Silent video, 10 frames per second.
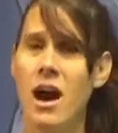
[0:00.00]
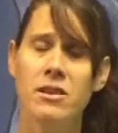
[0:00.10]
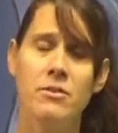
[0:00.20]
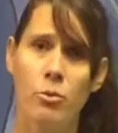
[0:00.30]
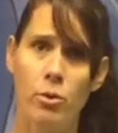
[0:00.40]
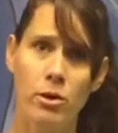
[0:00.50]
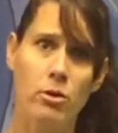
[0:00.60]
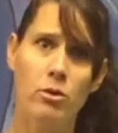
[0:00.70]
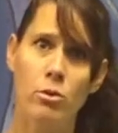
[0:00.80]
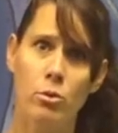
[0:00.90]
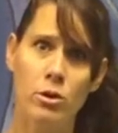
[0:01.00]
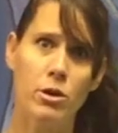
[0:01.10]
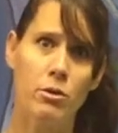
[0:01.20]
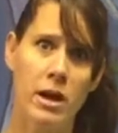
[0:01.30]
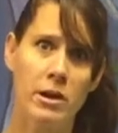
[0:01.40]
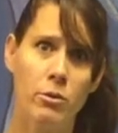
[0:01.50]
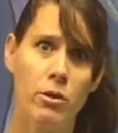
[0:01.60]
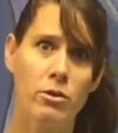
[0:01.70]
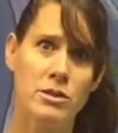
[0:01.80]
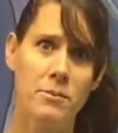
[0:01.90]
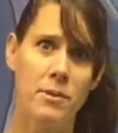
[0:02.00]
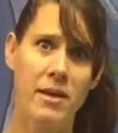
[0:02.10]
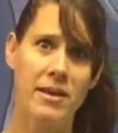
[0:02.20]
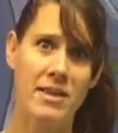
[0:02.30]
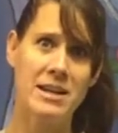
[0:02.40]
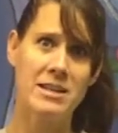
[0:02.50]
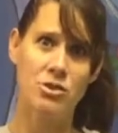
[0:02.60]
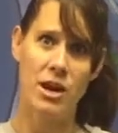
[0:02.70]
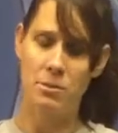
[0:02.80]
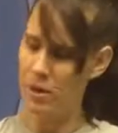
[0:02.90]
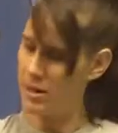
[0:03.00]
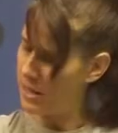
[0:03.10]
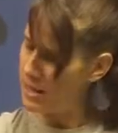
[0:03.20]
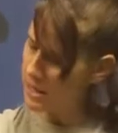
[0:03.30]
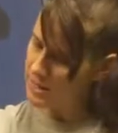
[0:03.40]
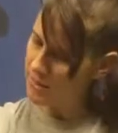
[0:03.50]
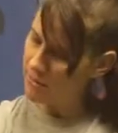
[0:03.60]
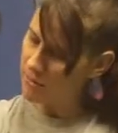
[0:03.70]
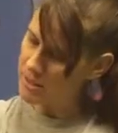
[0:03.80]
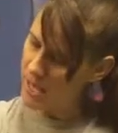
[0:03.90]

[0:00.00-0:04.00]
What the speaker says: olive oil or coconut oil or something like that to try to break the adhesive of the